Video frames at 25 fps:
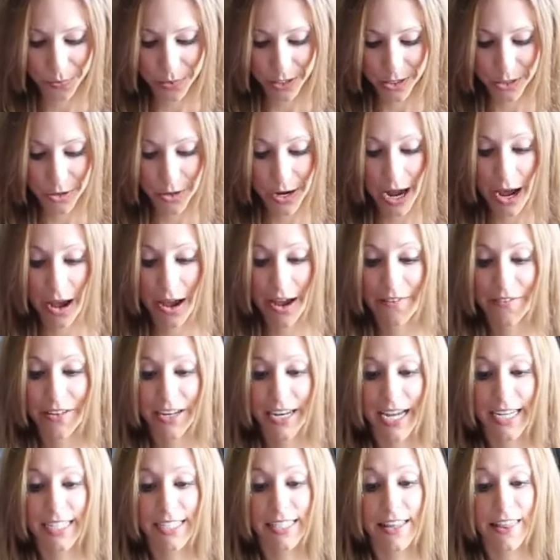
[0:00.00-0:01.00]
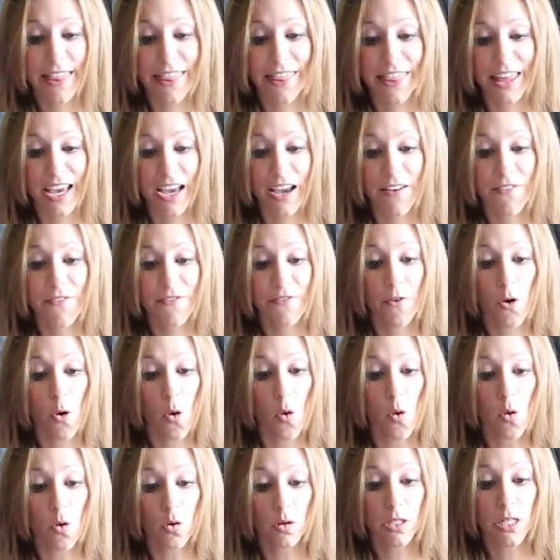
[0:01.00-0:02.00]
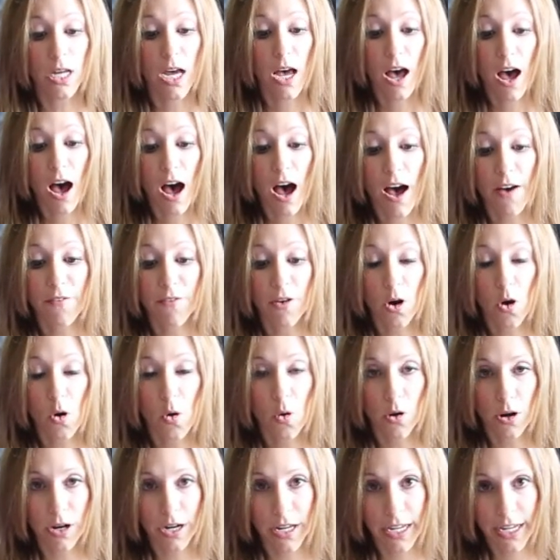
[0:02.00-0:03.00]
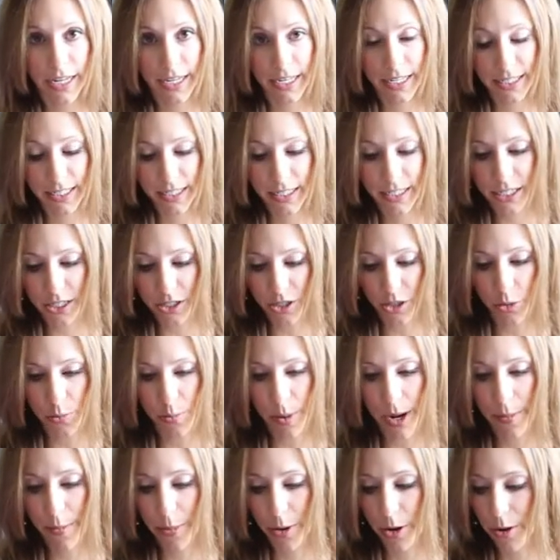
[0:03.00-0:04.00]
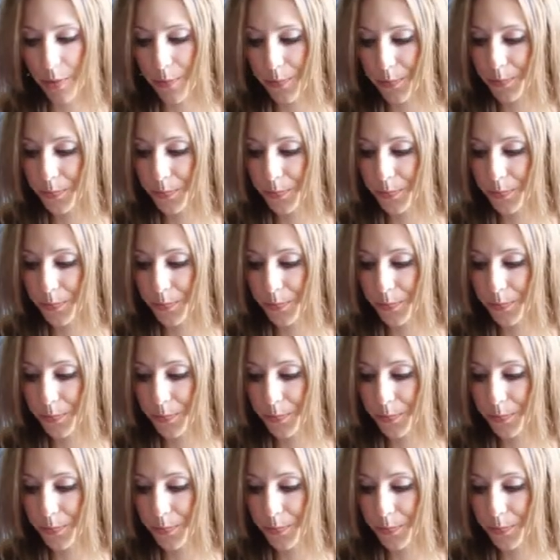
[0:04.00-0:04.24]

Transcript: So now I have a nice thick fold of accordion tissue paper.